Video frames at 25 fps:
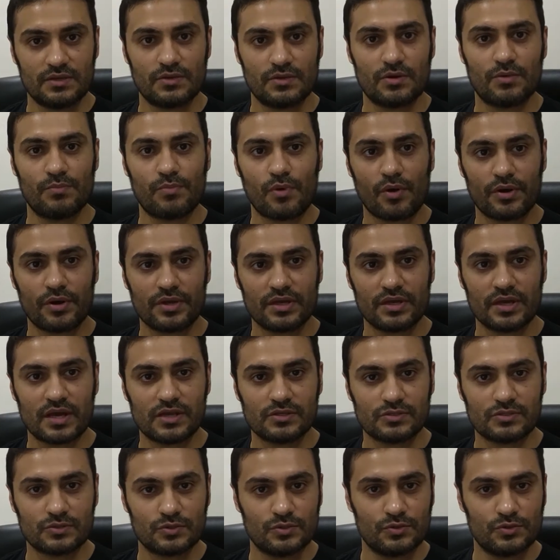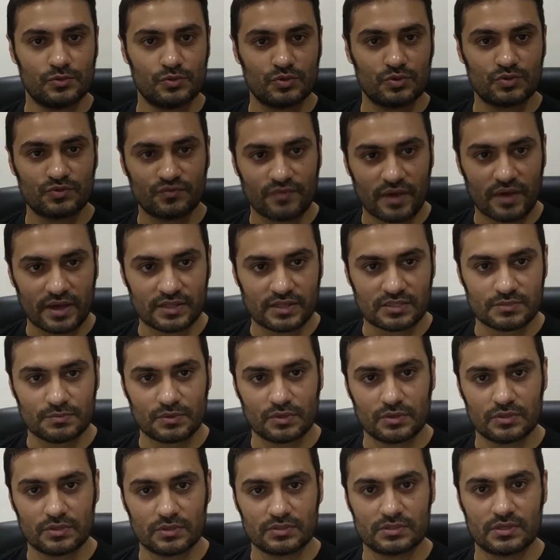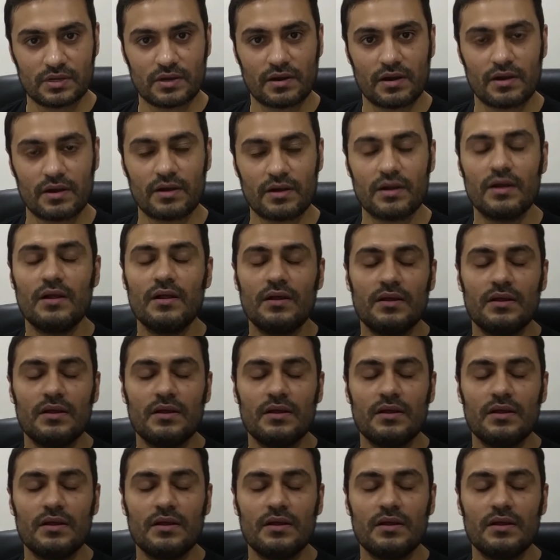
Your body has to use fats because there are